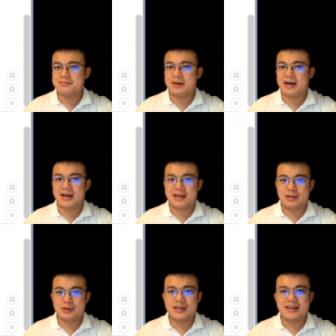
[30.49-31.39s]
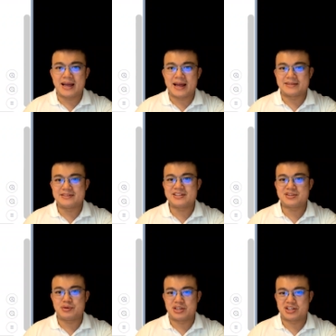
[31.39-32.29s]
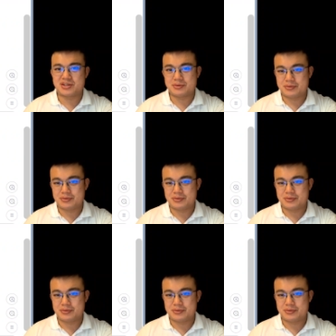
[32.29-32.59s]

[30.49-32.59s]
by looking at Swish,